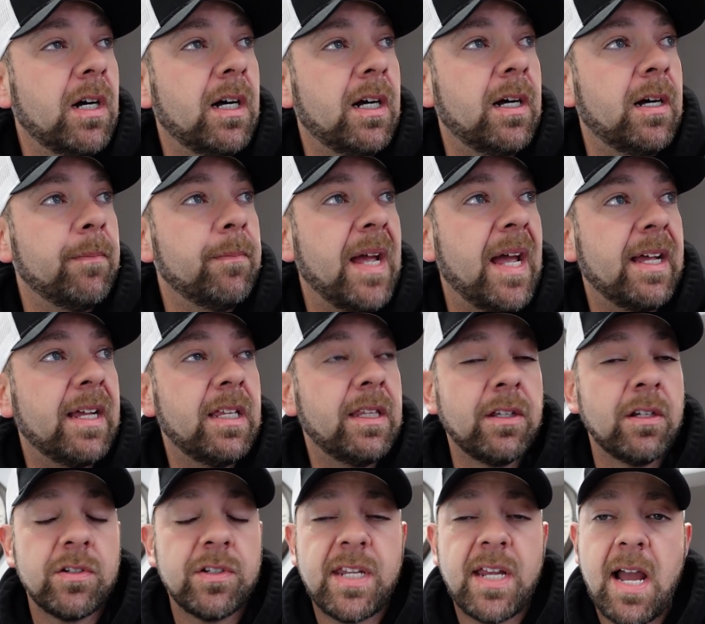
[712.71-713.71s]
um, at,
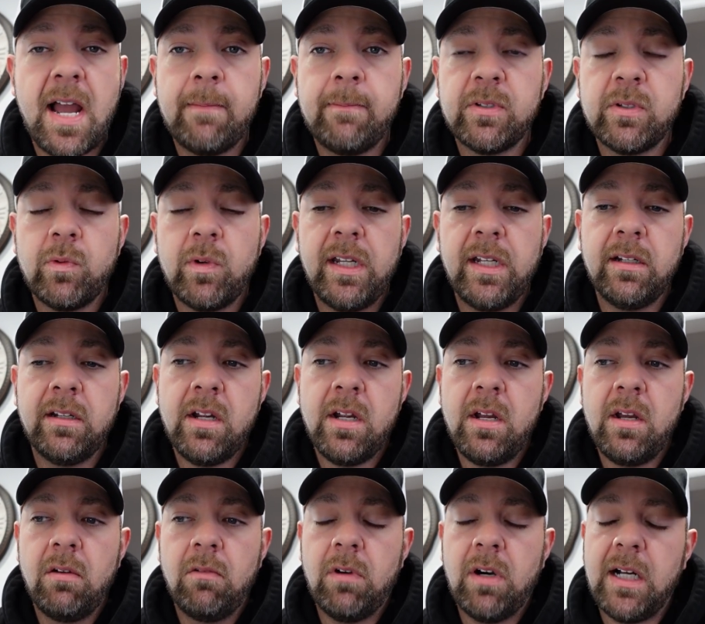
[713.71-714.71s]
there's times when
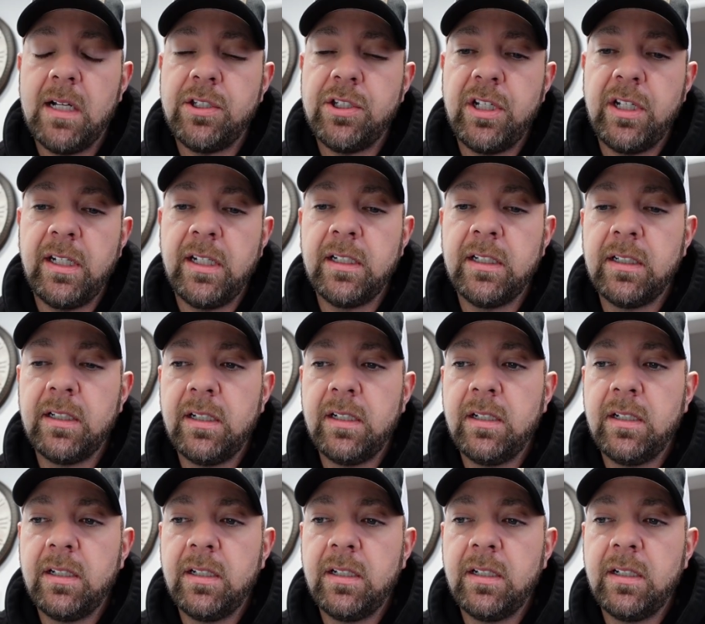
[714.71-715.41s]
watching